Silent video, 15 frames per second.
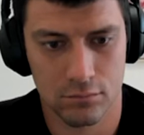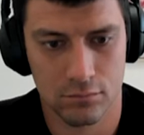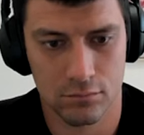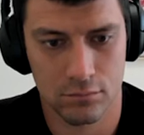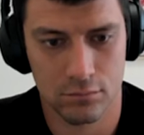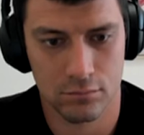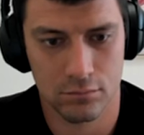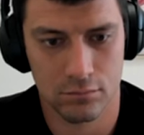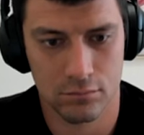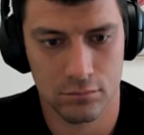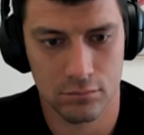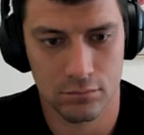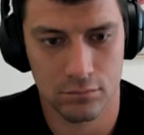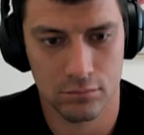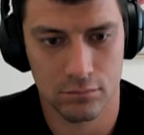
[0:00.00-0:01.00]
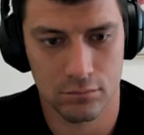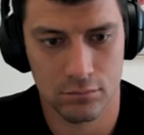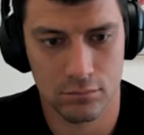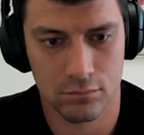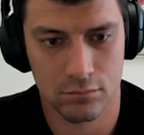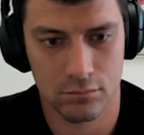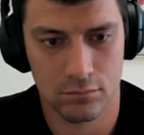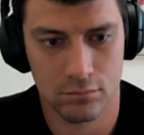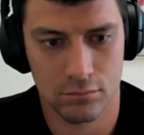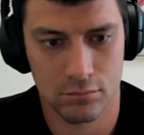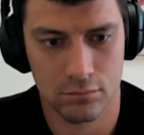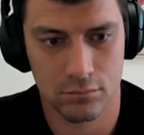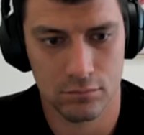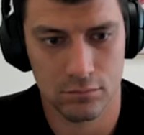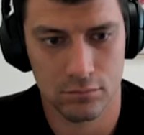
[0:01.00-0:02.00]

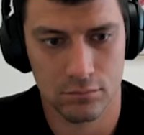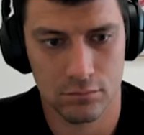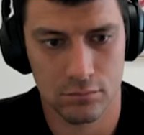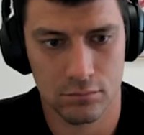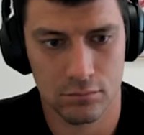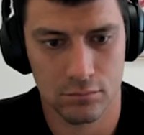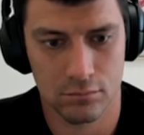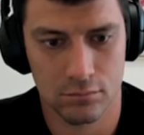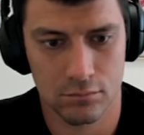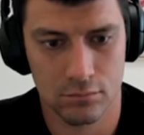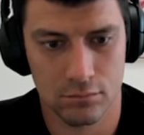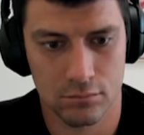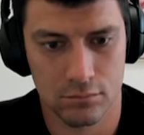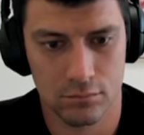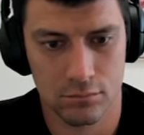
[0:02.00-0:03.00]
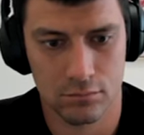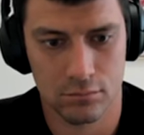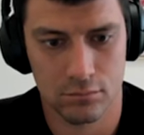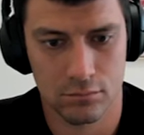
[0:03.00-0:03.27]
(silent)